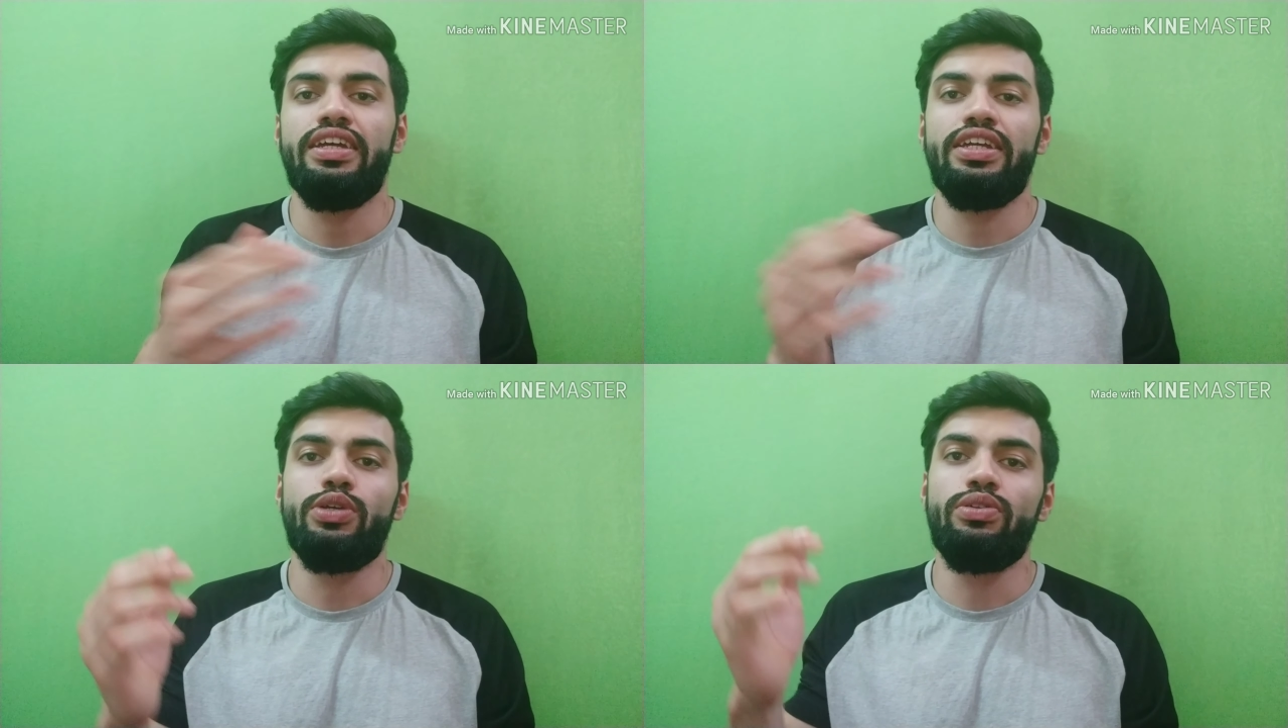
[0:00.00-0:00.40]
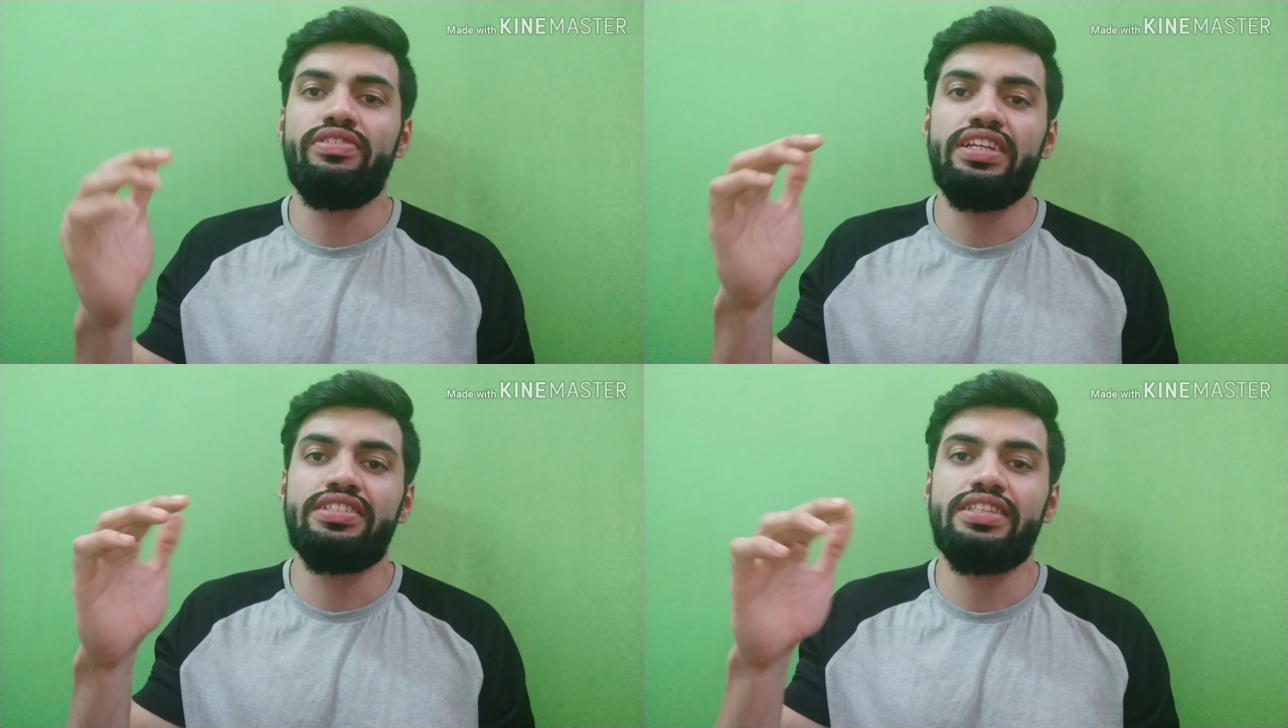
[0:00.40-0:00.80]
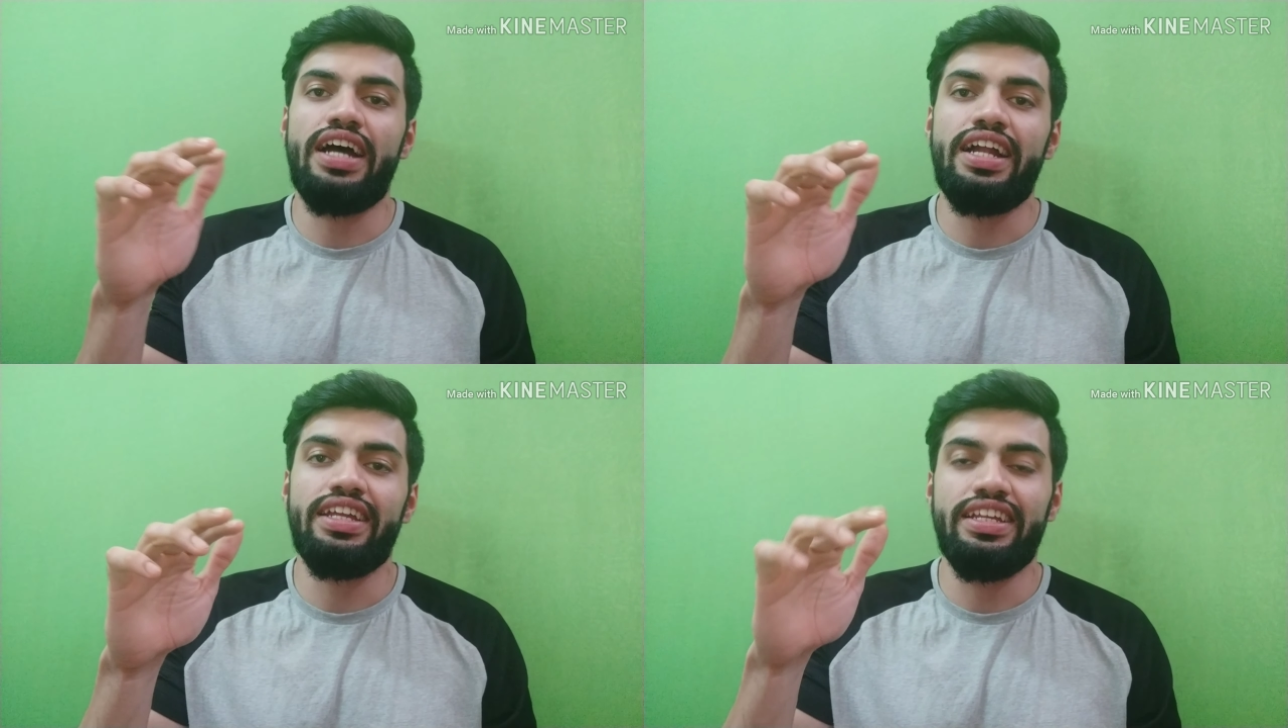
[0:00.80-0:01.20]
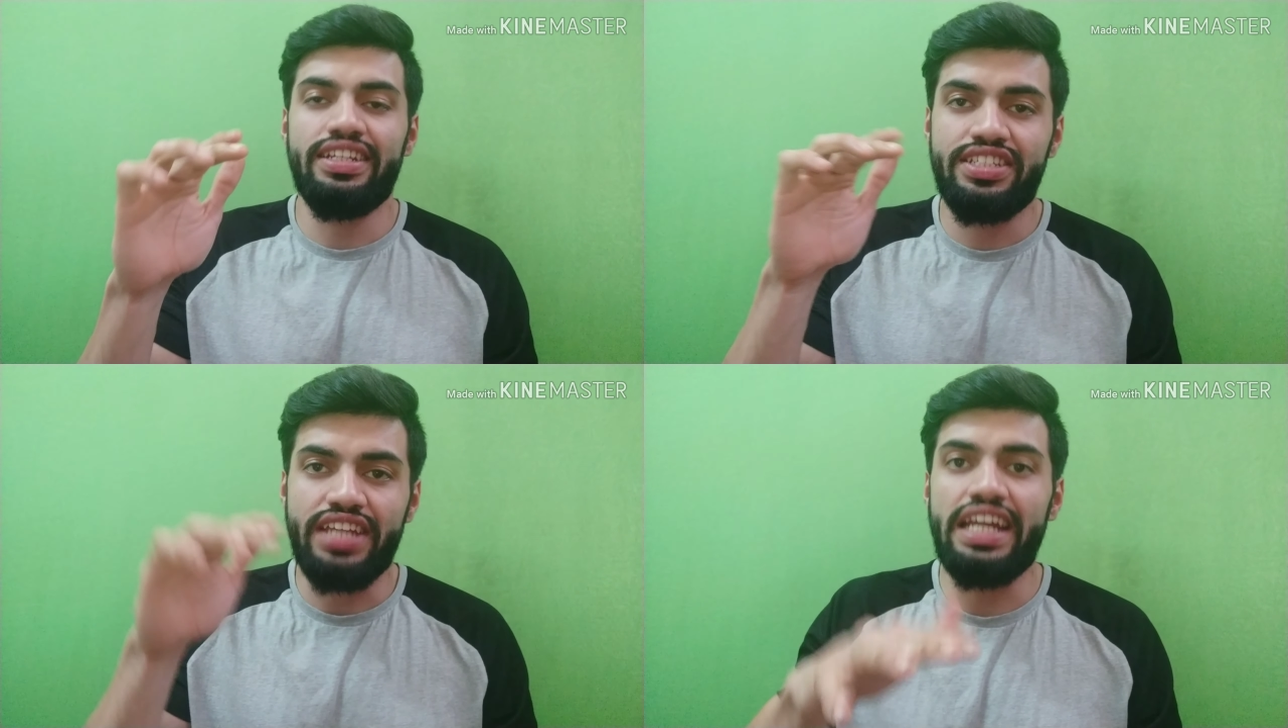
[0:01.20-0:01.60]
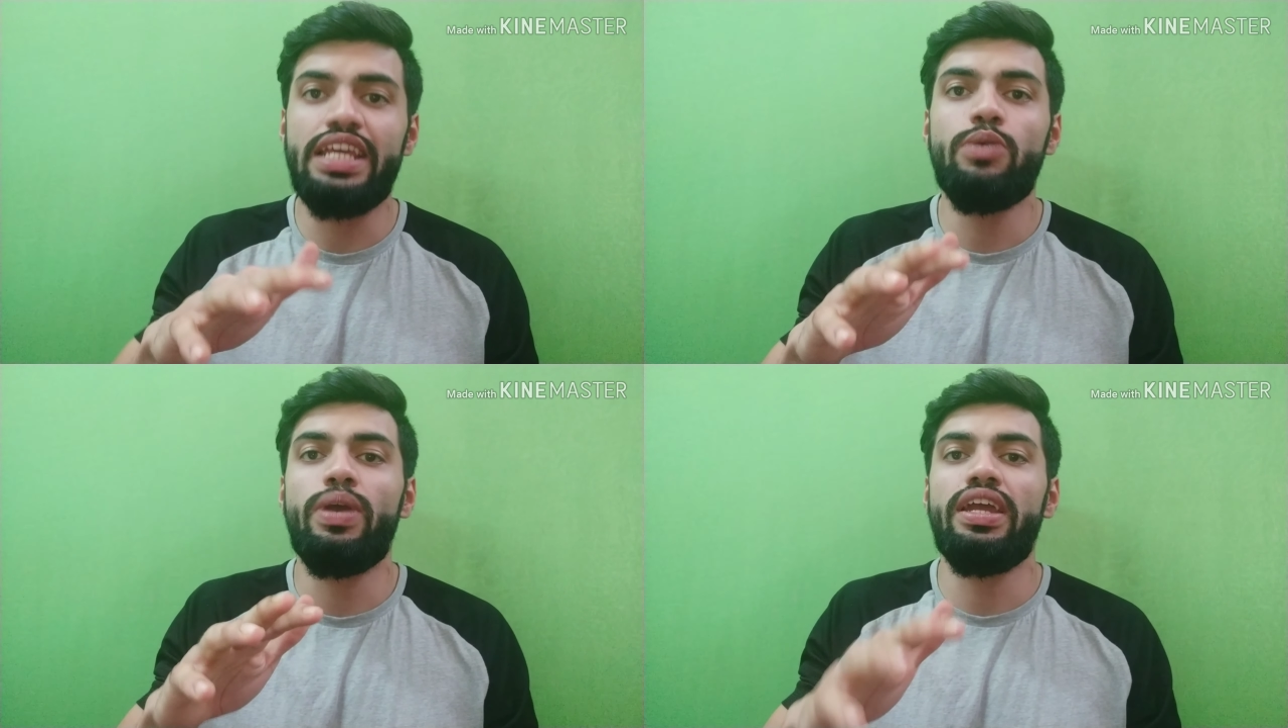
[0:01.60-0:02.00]
you'll reach that in a
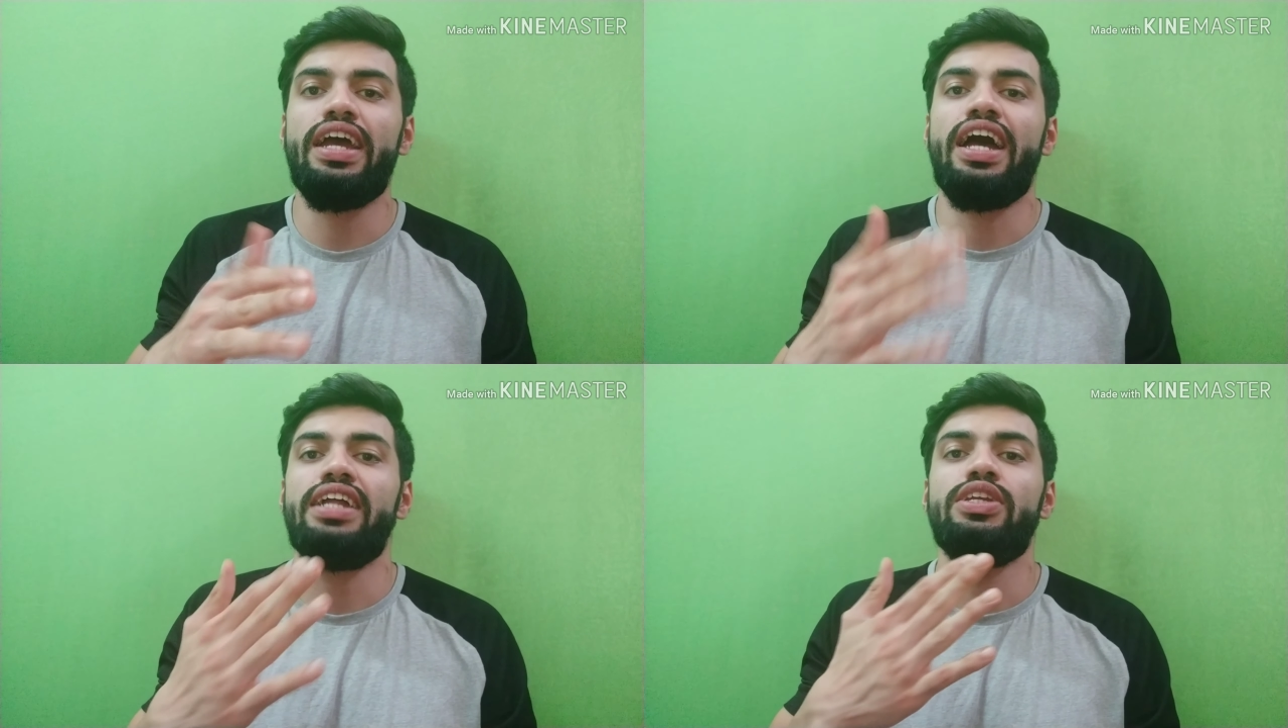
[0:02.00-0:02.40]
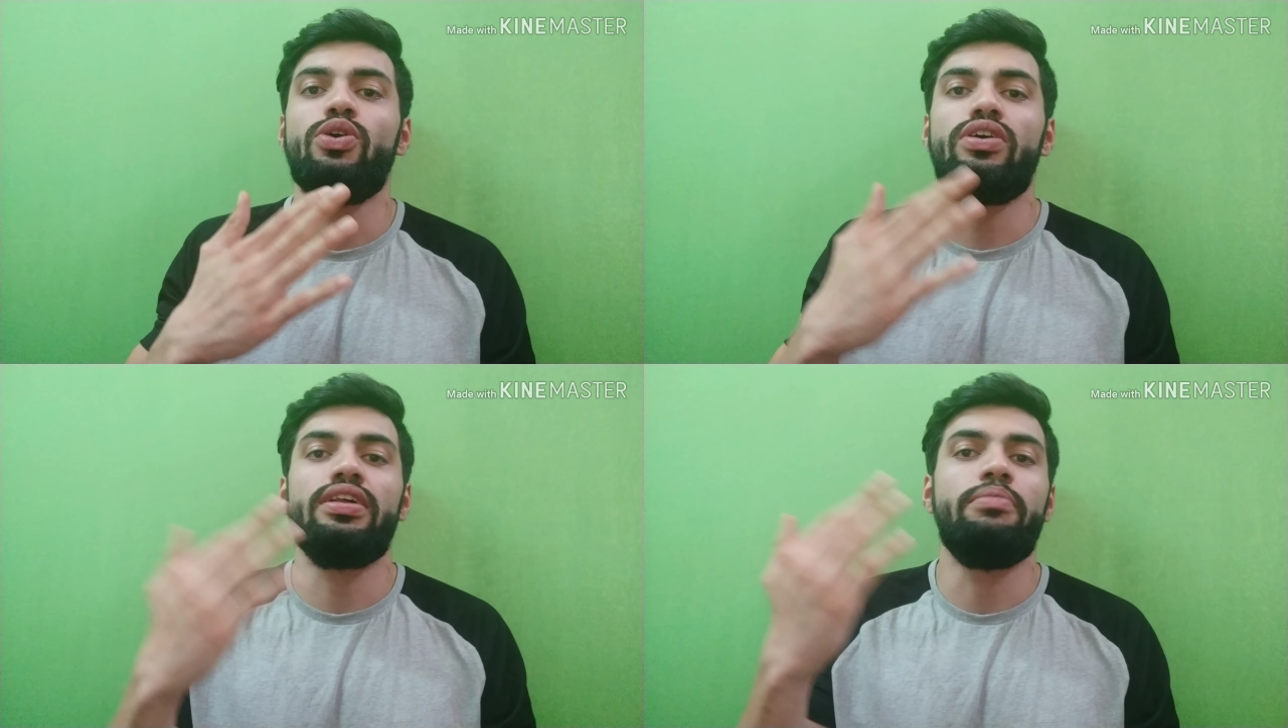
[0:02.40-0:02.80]
steady way and your